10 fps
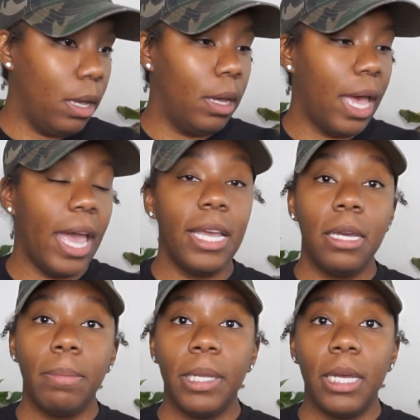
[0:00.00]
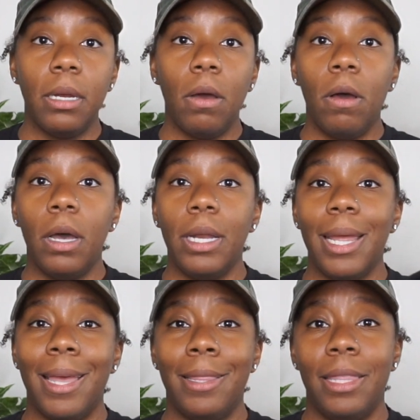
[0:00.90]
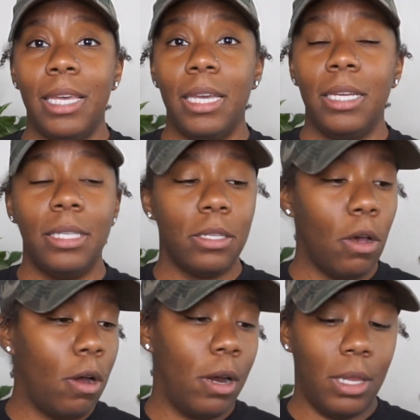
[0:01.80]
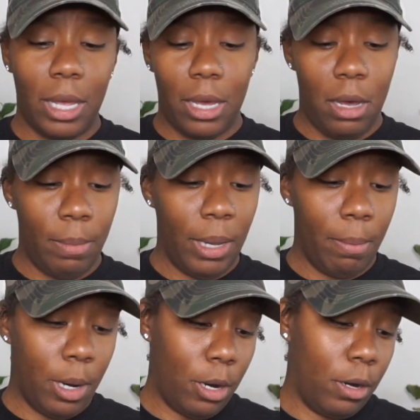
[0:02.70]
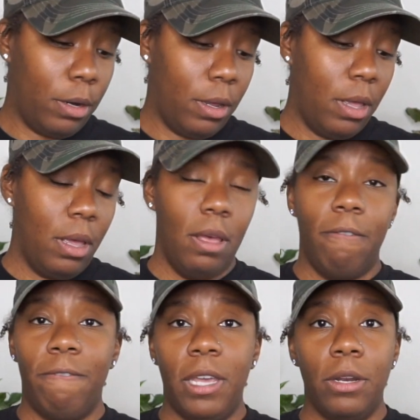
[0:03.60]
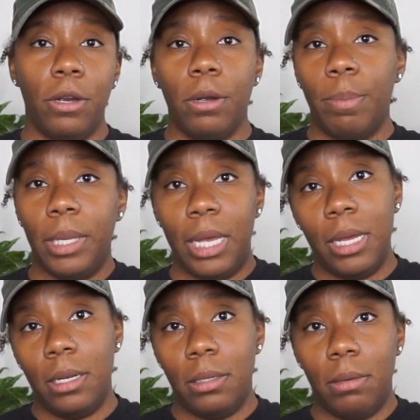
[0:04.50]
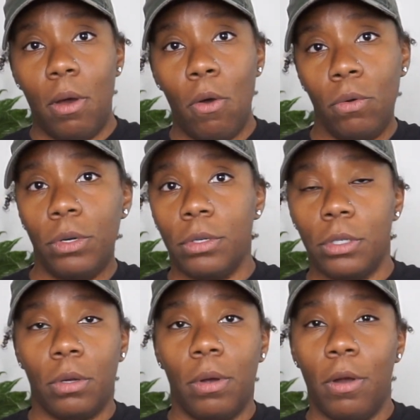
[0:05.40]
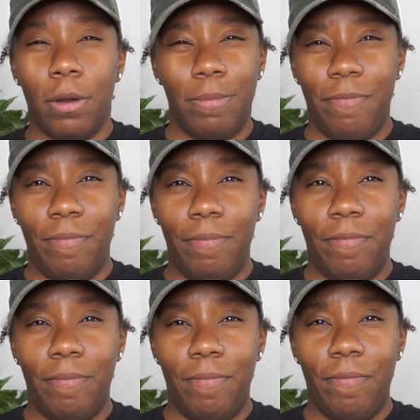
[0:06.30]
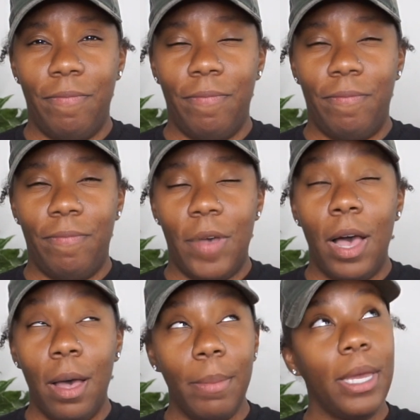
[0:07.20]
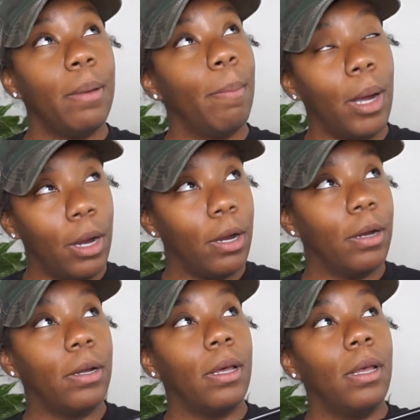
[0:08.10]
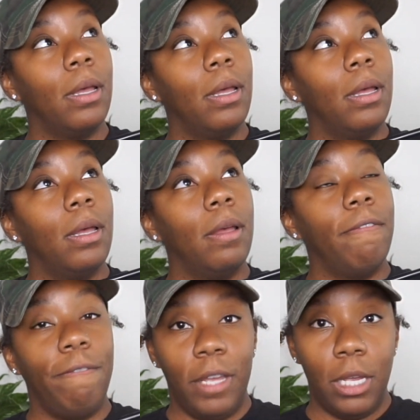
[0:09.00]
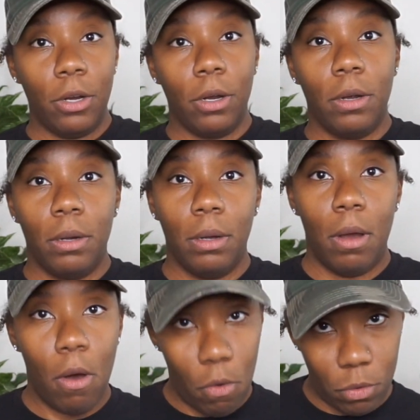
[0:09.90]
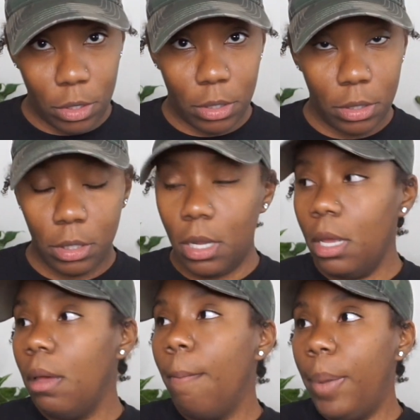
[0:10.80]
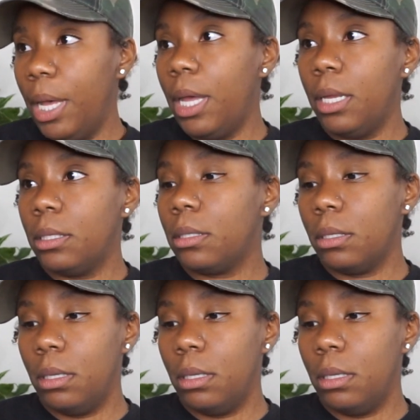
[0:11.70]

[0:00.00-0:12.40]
hanging plant on. And these are like hummingbird feeder plant holders or hummingbird feeder holders. But